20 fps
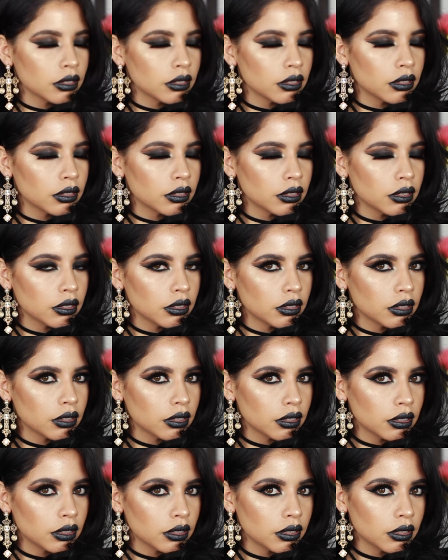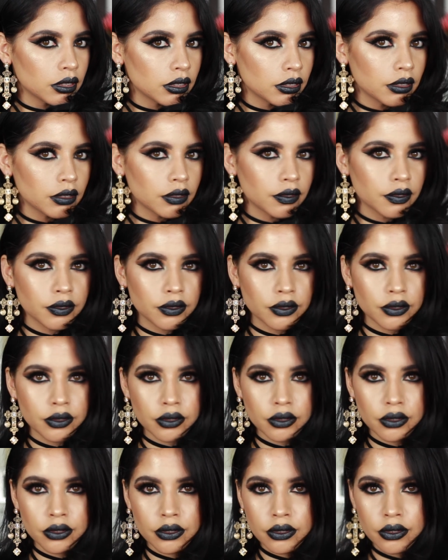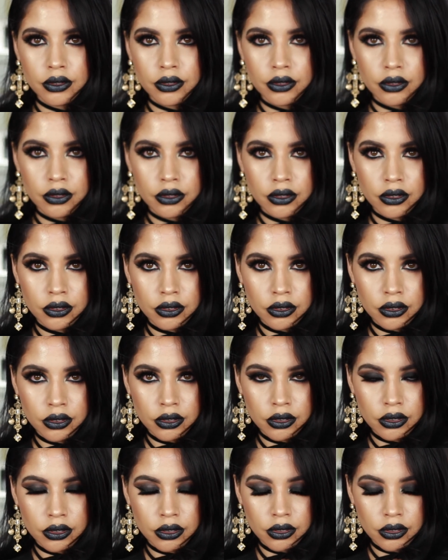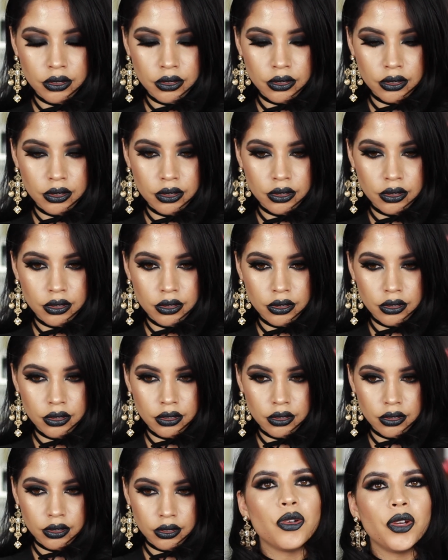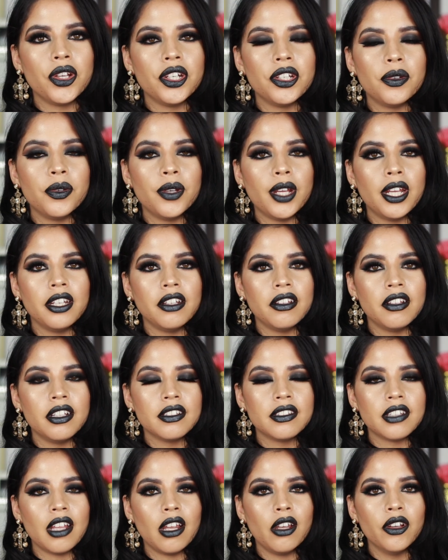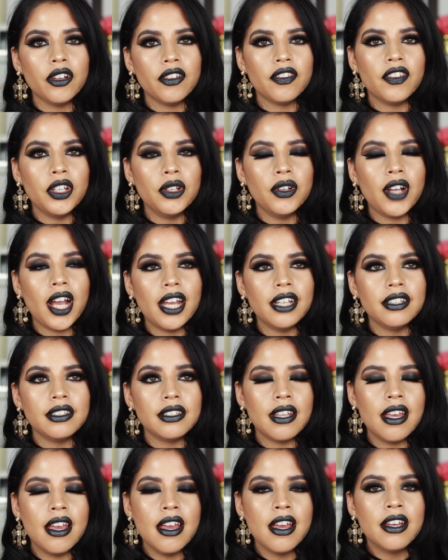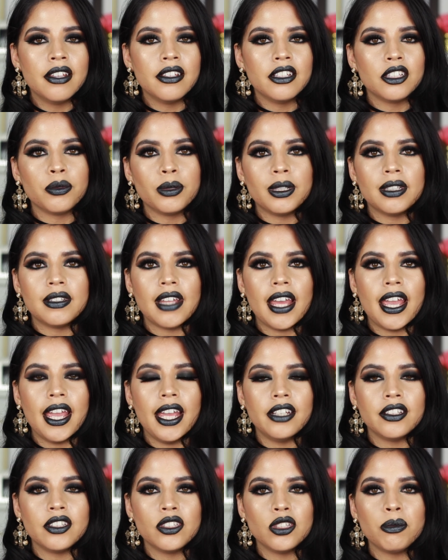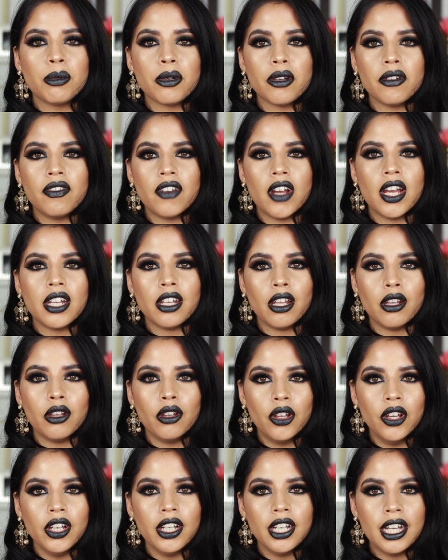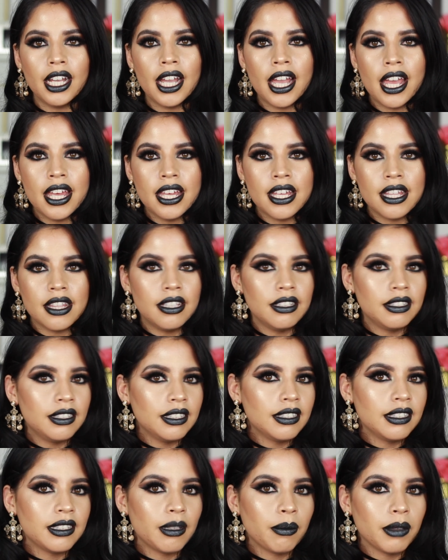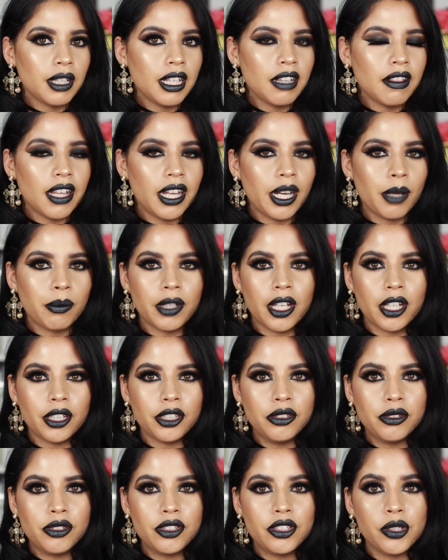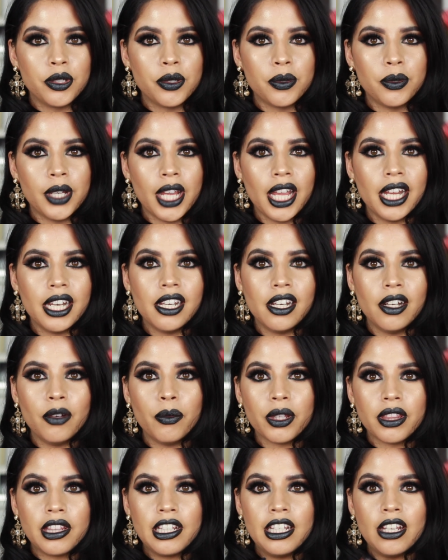So this is the final result. I hope you guys enjoyed this video as much as I enjoyed creating this look for you guys. This was a super fun look. This is something that I'm not used to creating with